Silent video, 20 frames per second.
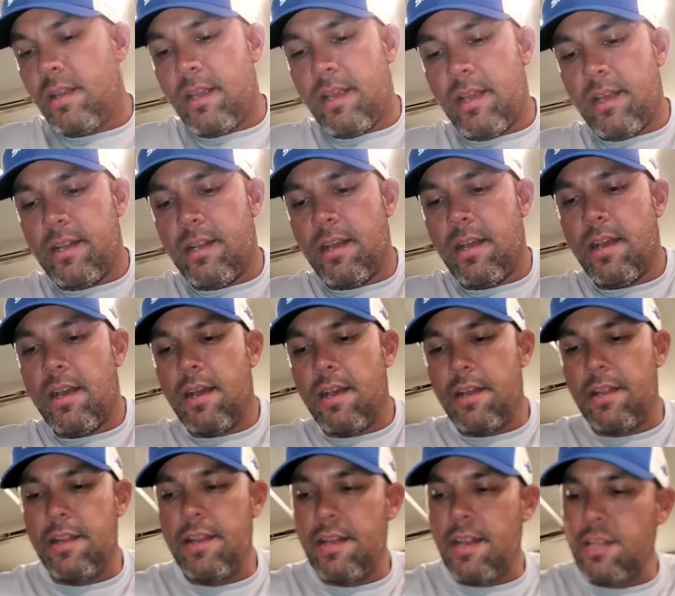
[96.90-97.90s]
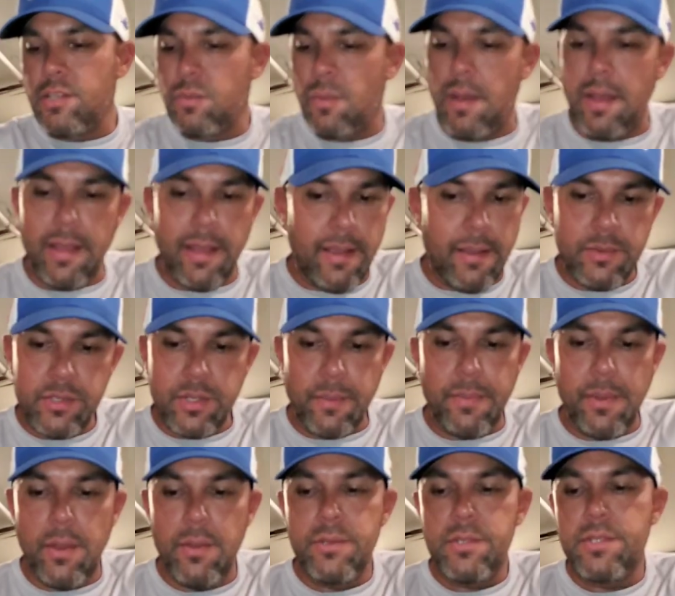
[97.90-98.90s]
and that's why I was
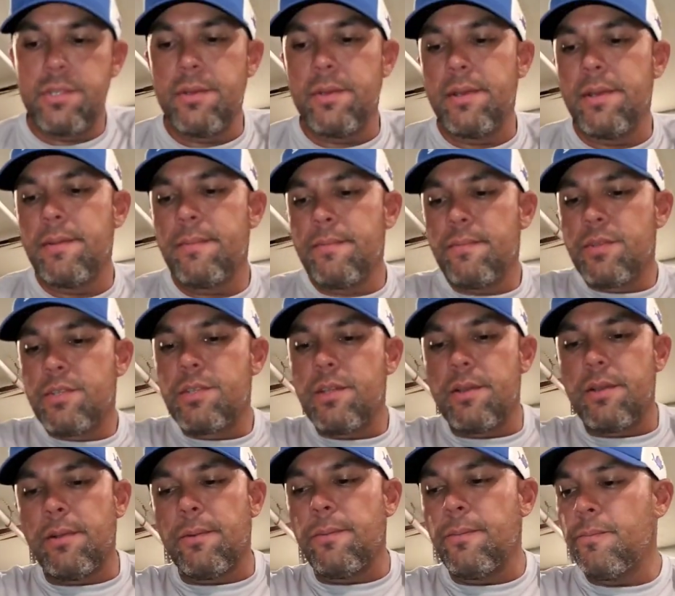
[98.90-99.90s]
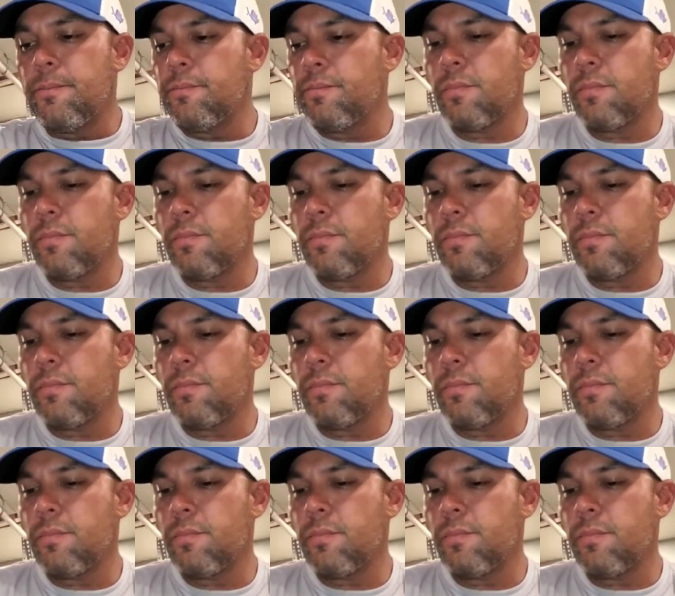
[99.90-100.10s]
opposed to it. So